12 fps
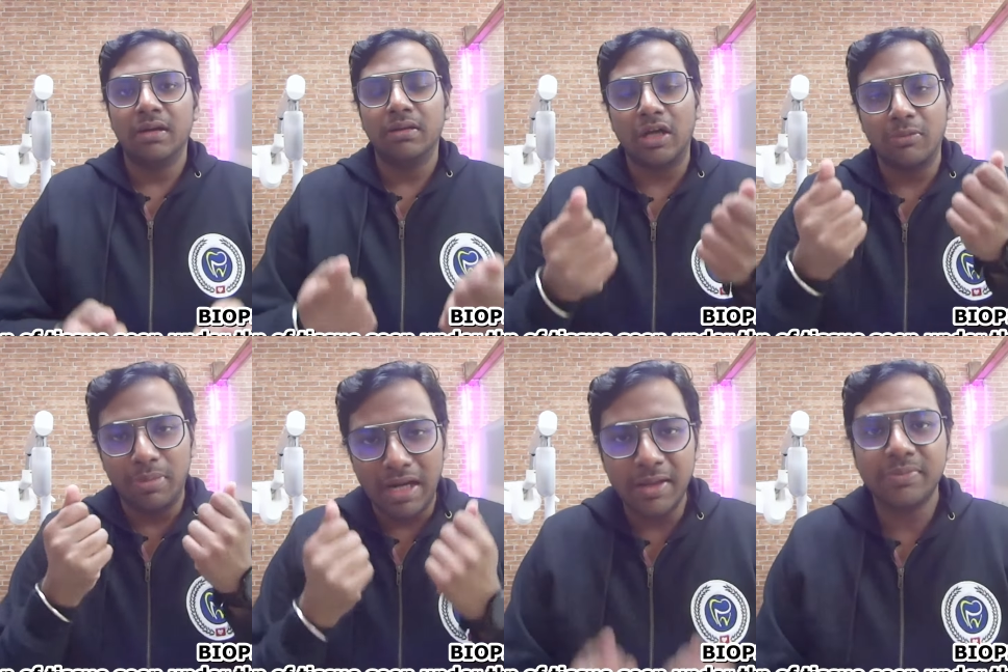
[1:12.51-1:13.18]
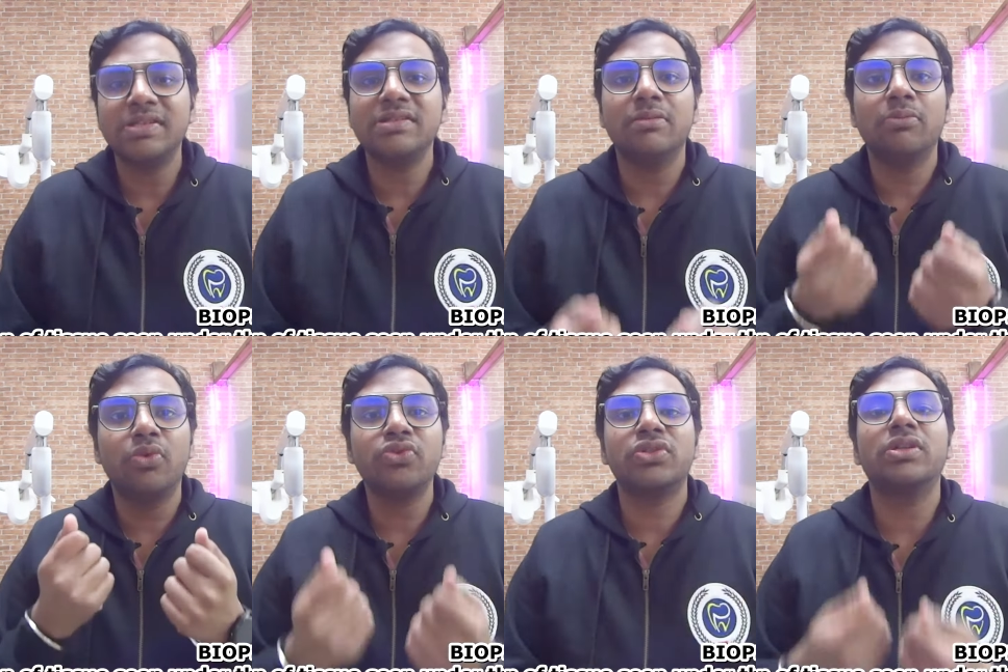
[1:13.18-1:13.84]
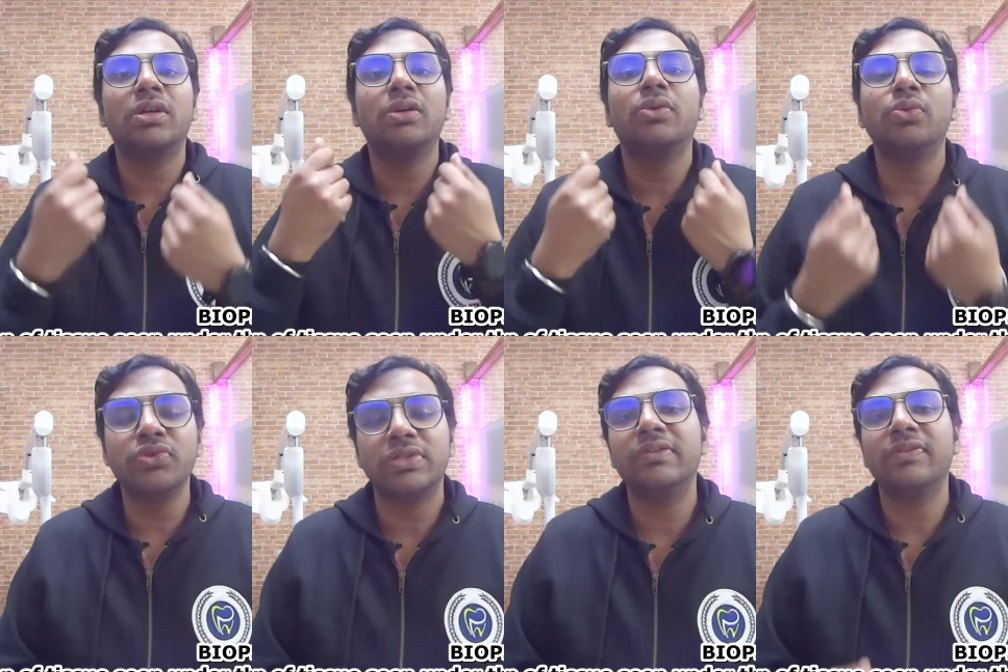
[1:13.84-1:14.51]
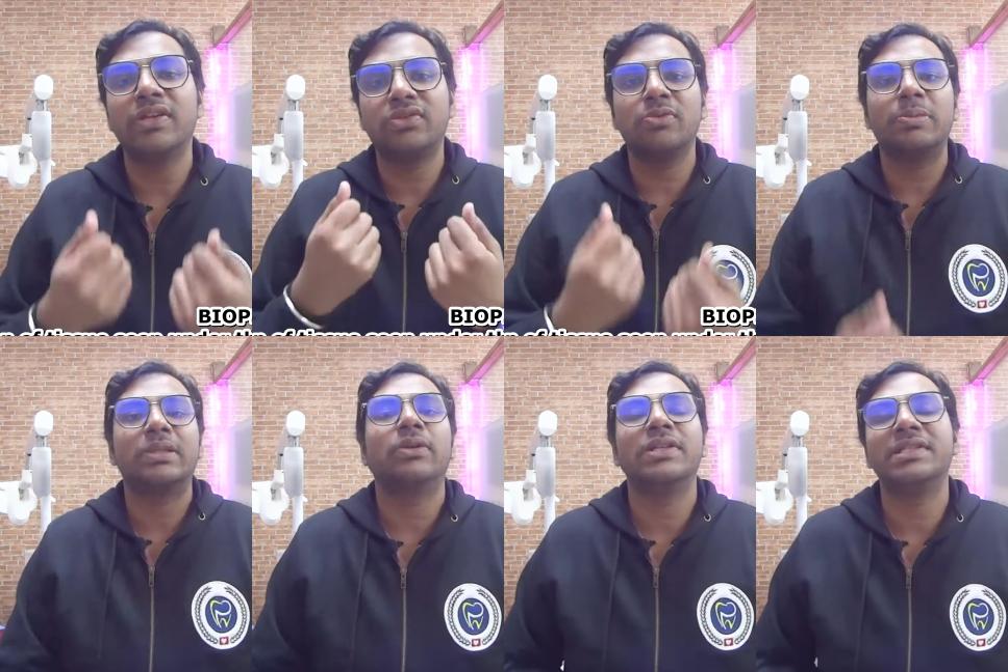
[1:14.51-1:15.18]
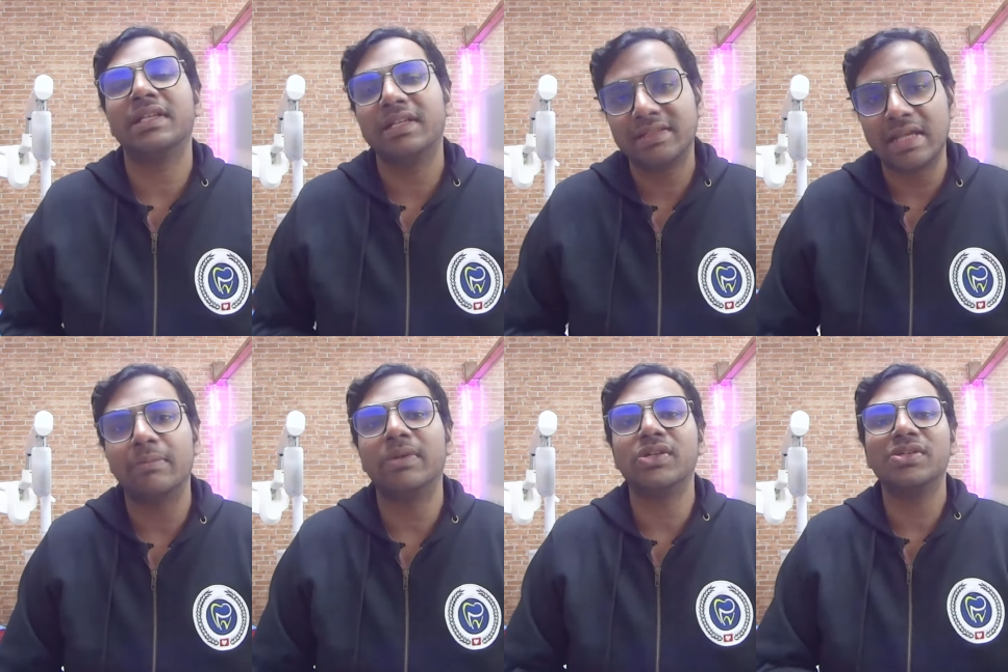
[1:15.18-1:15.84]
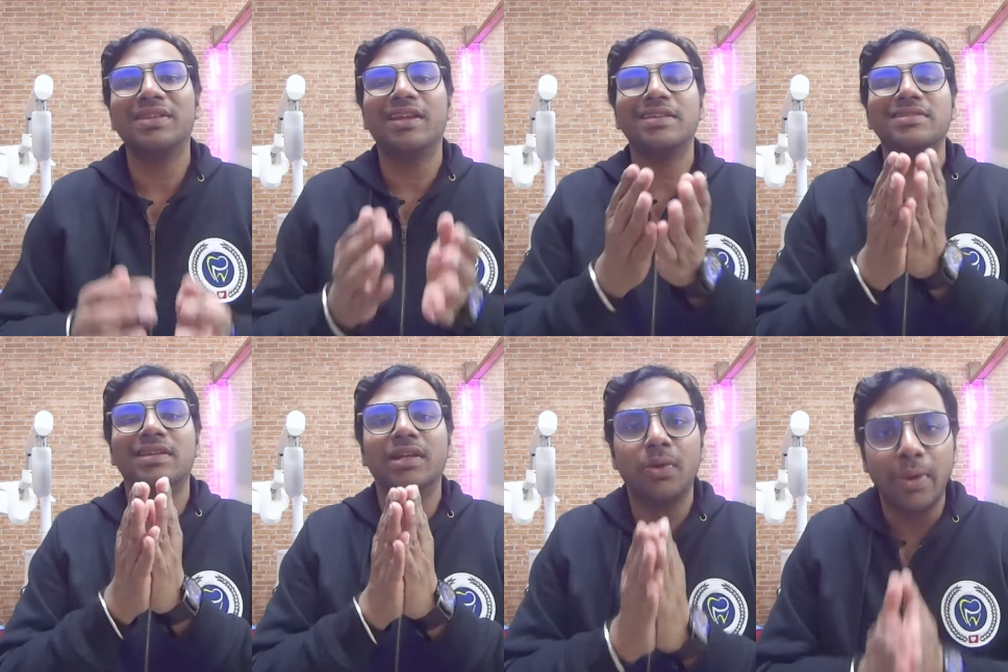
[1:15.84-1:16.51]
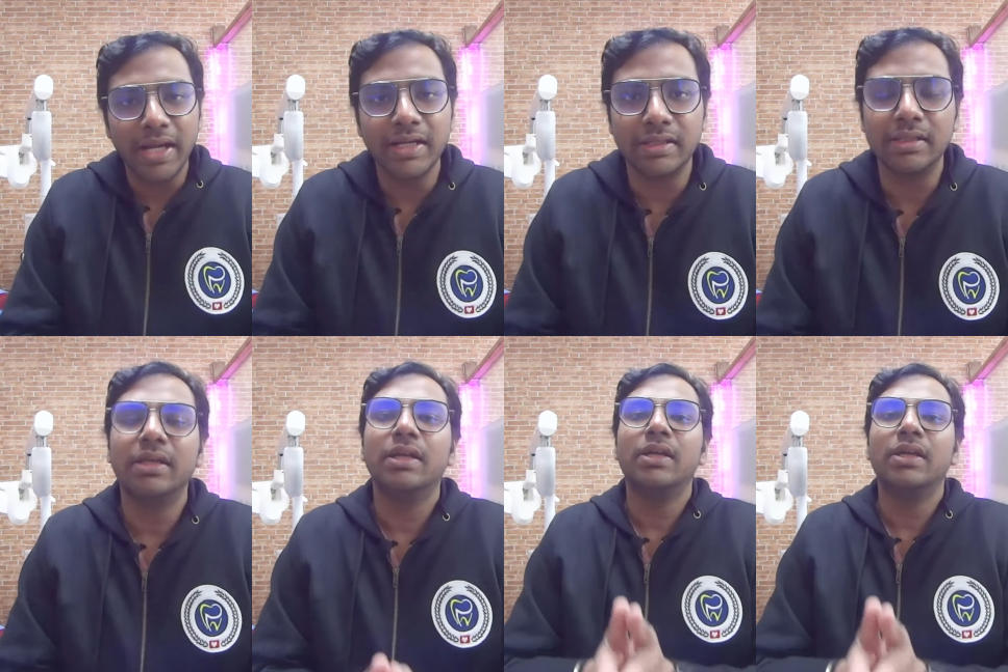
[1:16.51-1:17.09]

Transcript: Now, biopsy is the most conclusive histopathological examination that is required